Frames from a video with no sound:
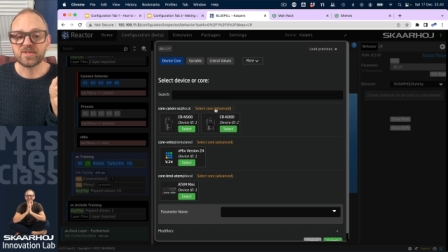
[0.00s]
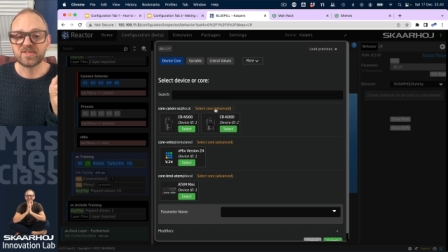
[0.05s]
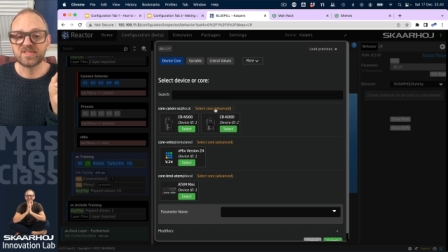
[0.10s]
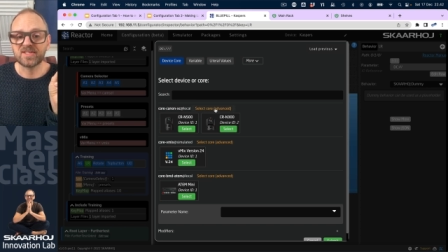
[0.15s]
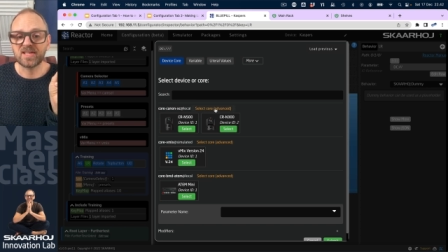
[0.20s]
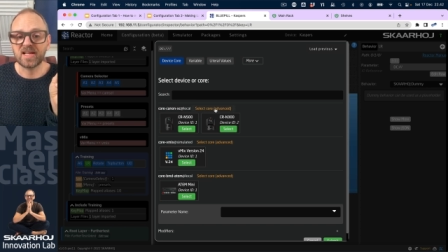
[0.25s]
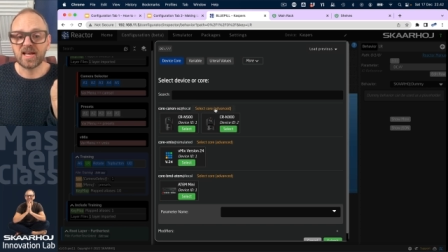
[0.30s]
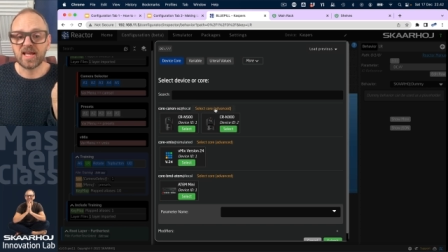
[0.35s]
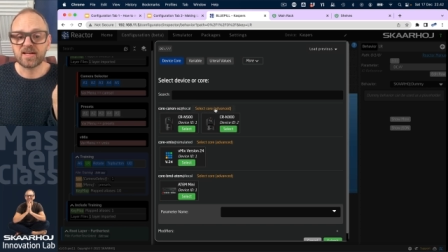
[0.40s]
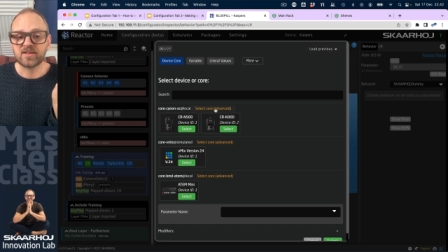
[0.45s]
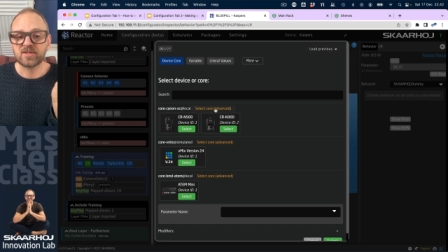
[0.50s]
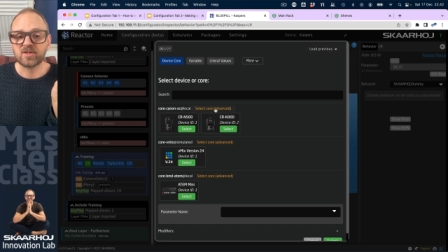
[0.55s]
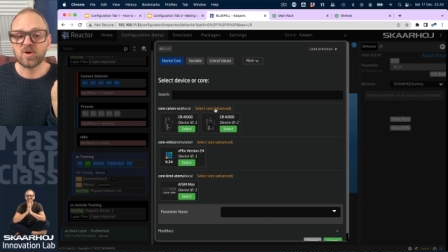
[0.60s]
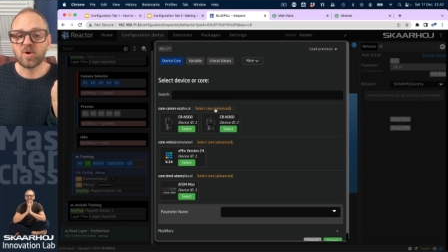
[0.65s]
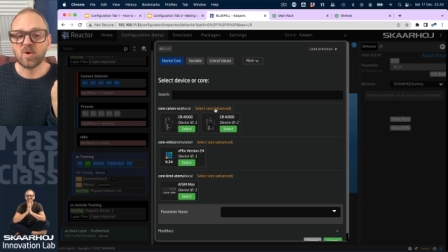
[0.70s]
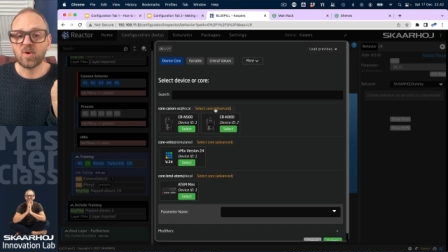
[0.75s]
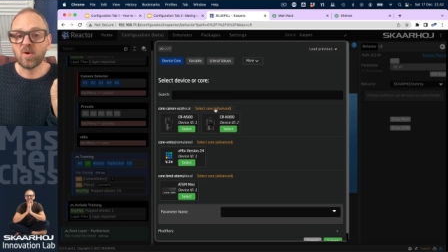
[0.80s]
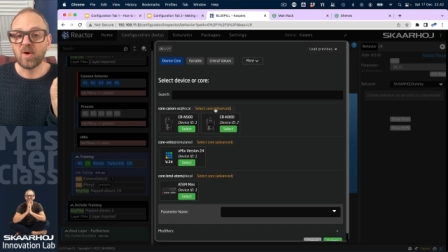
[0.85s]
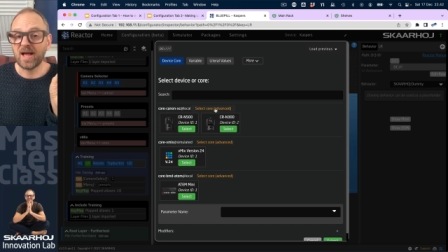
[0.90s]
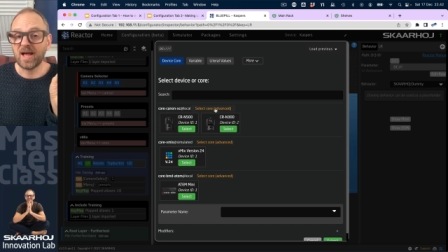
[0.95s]
Select
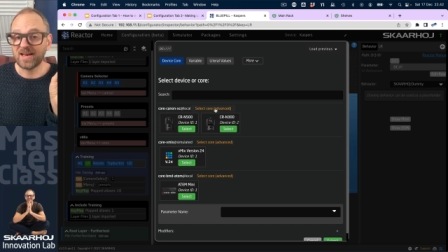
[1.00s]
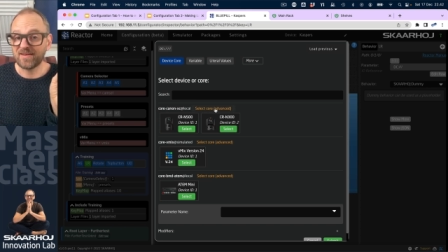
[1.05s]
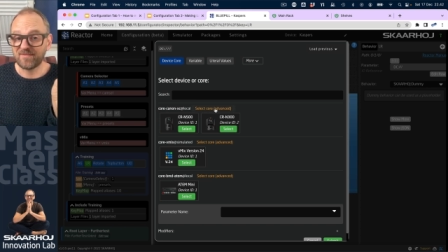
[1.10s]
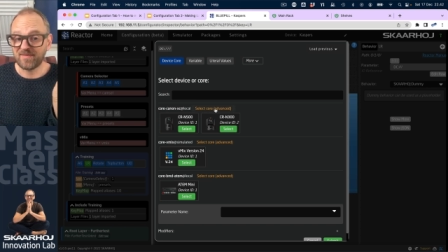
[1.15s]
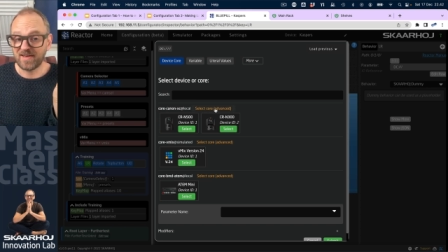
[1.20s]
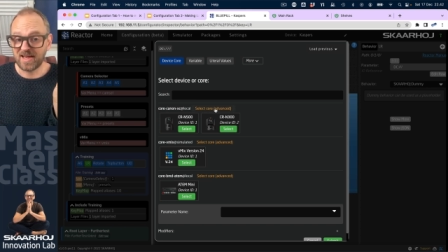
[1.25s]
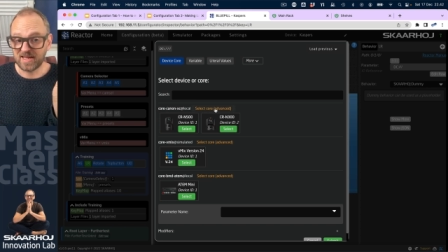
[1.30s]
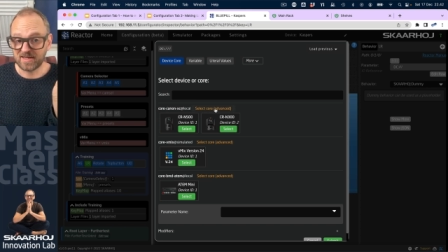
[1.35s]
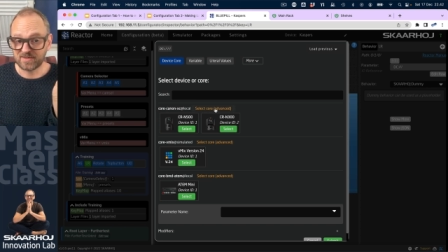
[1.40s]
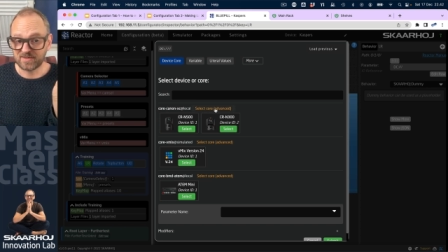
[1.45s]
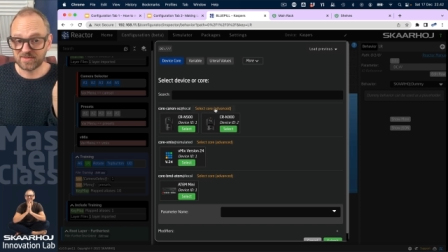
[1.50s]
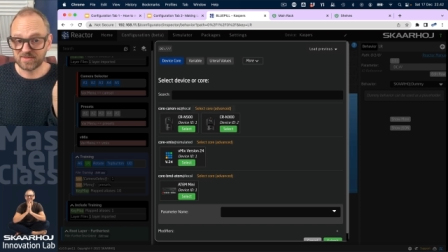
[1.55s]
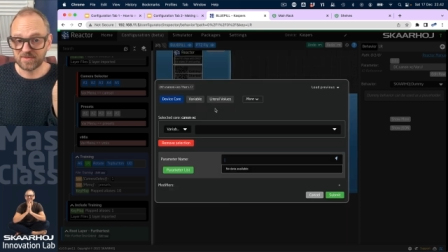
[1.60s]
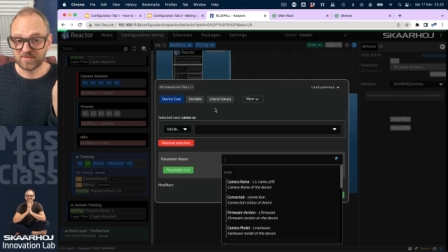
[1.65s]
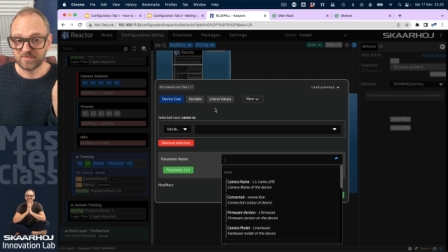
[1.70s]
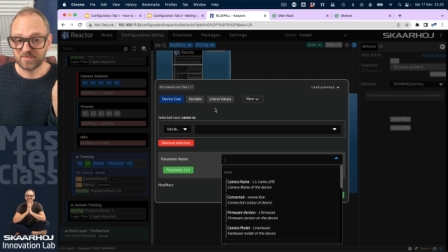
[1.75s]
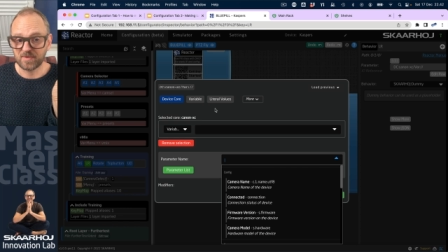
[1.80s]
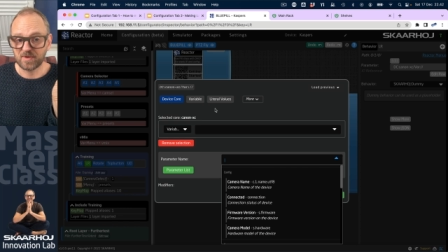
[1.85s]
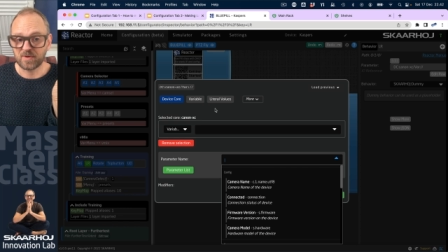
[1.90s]
Core Advanced.